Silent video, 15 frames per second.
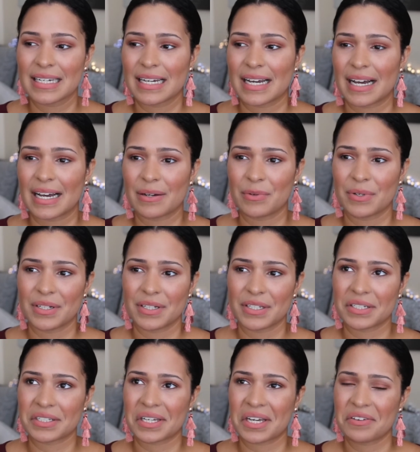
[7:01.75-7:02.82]

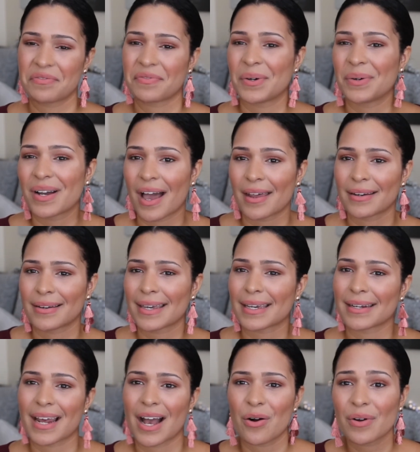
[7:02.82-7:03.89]
I felt kind of like
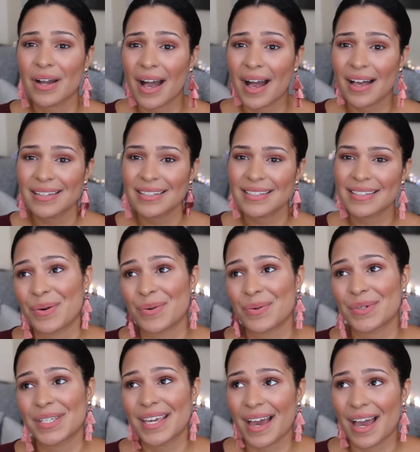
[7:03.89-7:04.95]
an outcast.
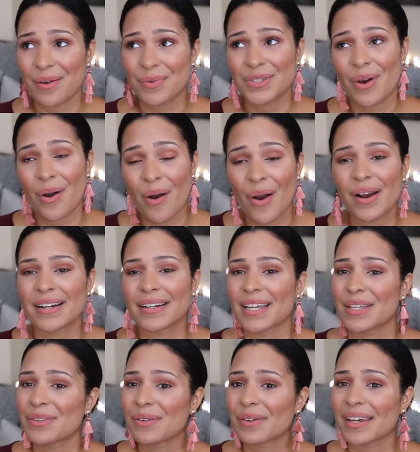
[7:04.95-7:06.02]
So yeah, it was hard in
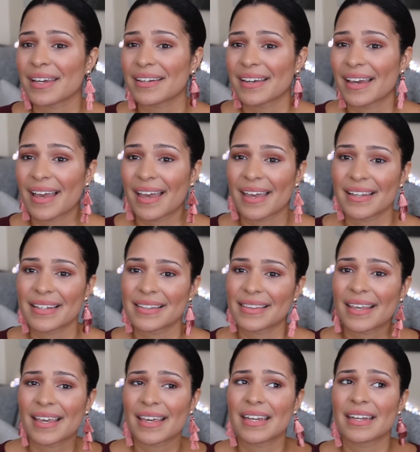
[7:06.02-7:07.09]
8th grade. And
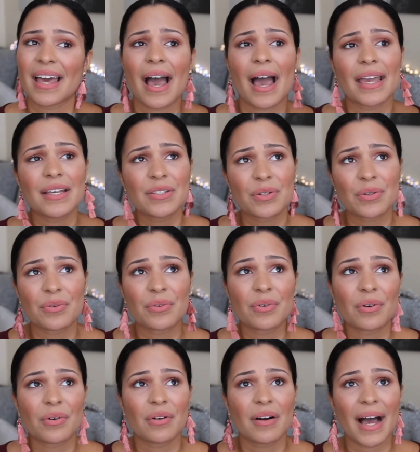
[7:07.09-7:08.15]
then high
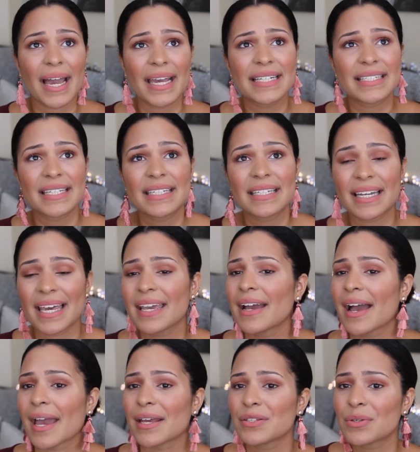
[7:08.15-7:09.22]
school, I did like
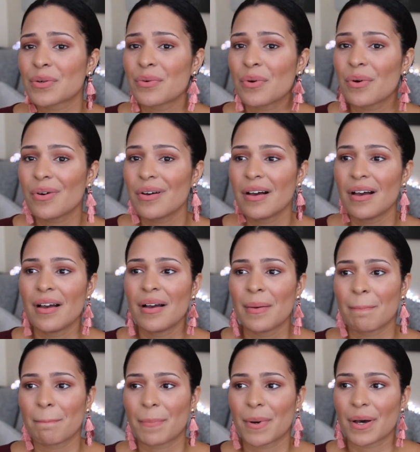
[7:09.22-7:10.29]
high school,
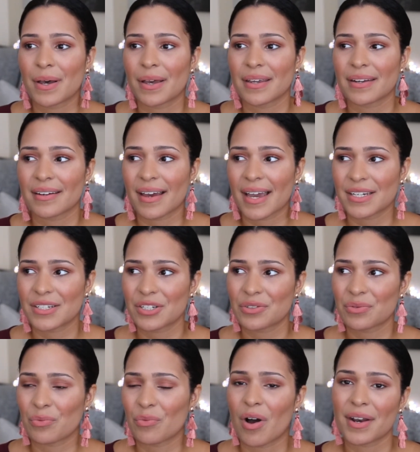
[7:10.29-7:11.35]
but I
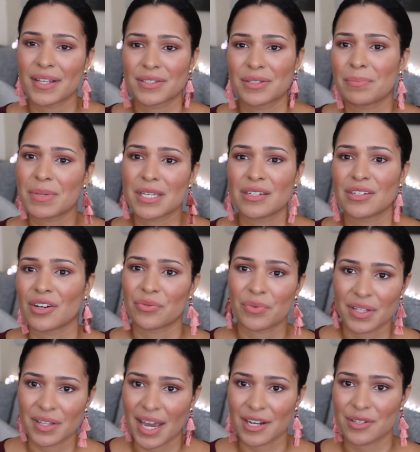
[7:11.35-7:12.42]
just wanted to be done
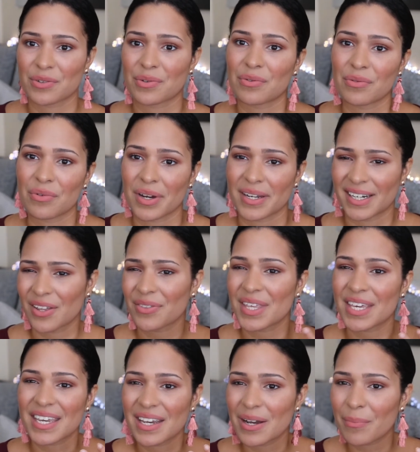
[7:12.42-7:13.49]
with high school. And now
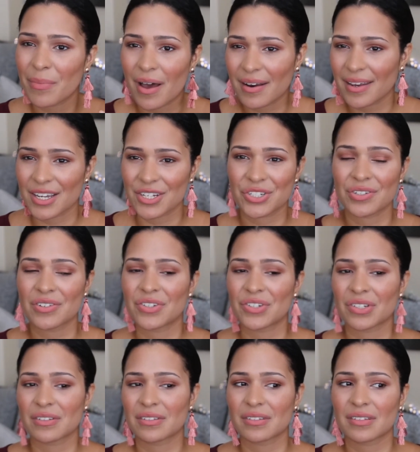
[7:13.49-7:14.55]
thinking about it, I should have
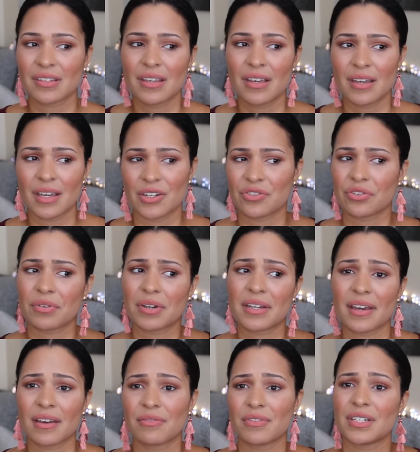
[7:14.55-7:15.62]
just enjoyed
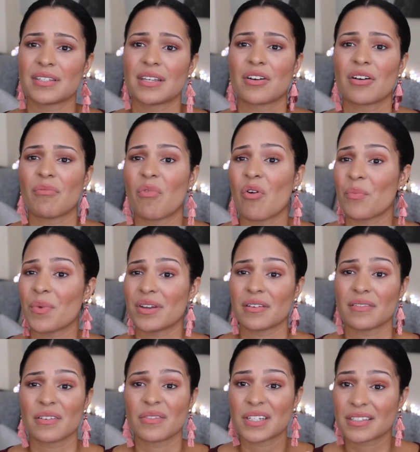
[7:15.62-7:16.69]
every single moment
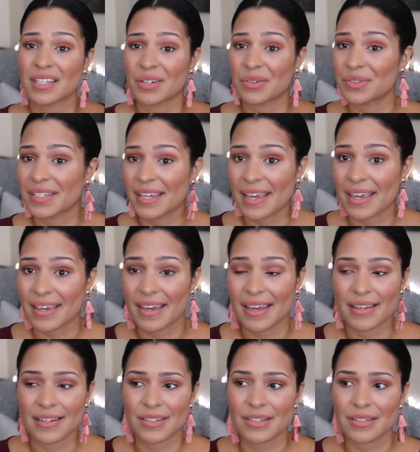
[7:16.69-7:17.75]
of every single day
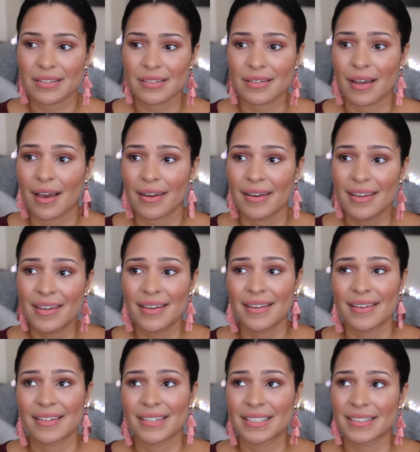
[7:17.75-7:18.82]
and just not
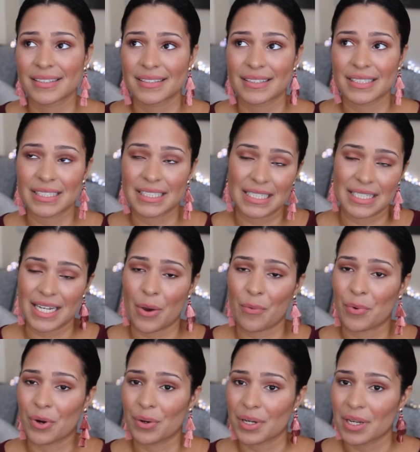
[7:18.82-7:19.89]

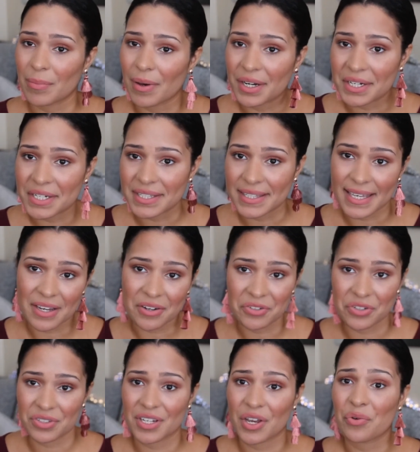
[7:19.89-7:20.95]
worry about anything or
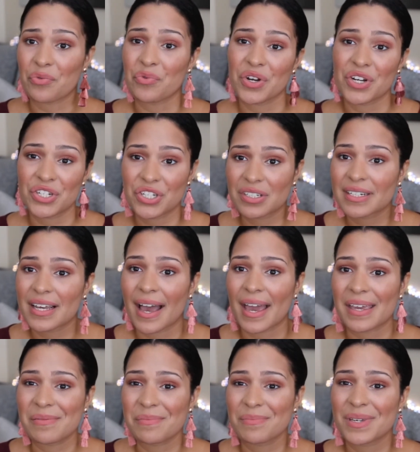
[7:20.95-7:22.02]
just not rush
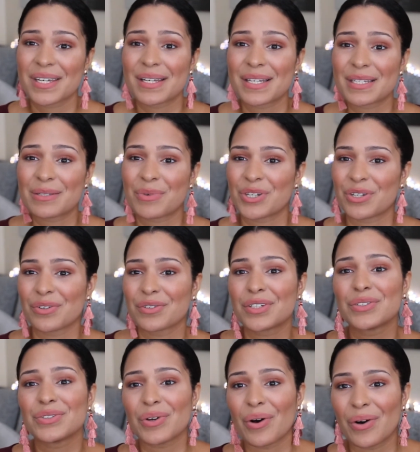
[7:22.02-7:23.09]
time. Because when you're an
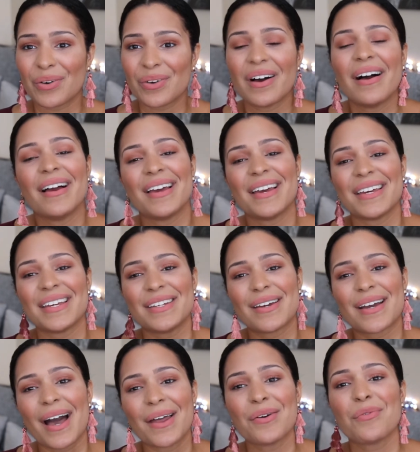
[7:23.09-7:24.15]
adult, you
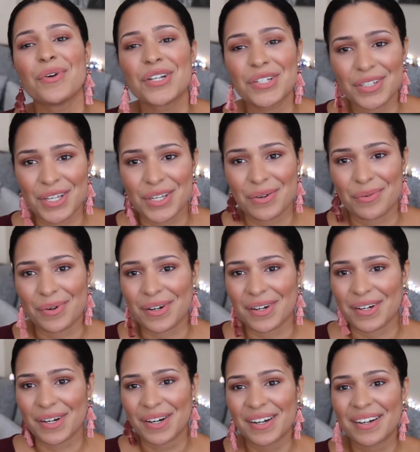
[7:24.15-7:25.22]
kind of wish that you
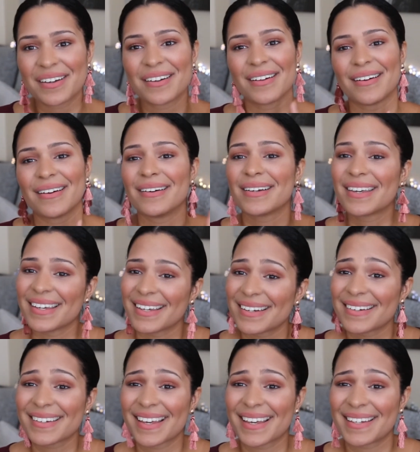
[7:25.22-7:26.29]
were a
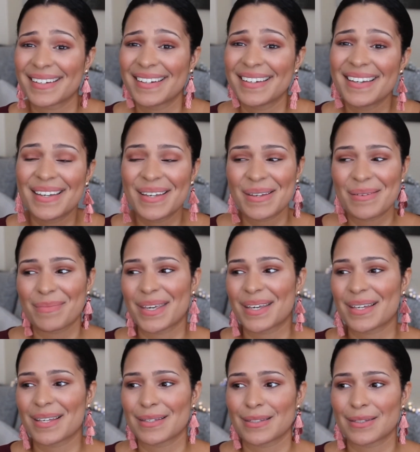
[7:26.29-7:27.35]
kid again,
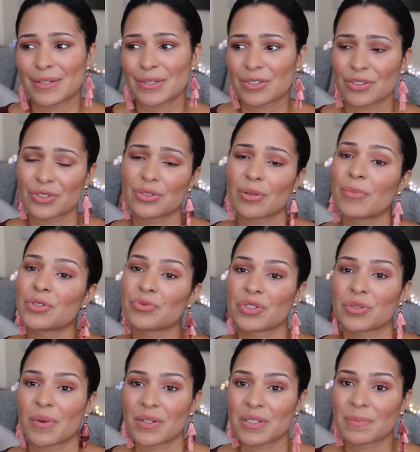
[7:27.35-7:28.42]
because there's so much
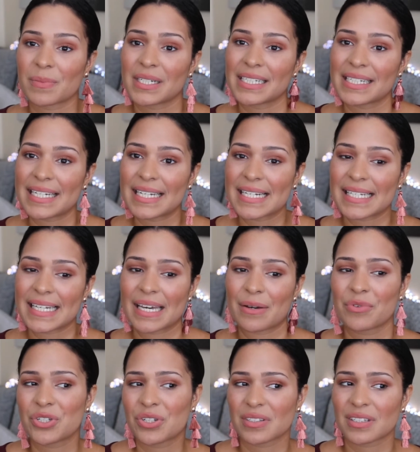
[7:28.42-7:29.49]
responsibilities, and I
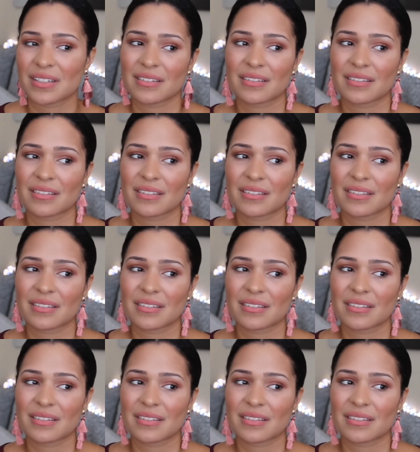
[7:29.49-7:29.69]
was just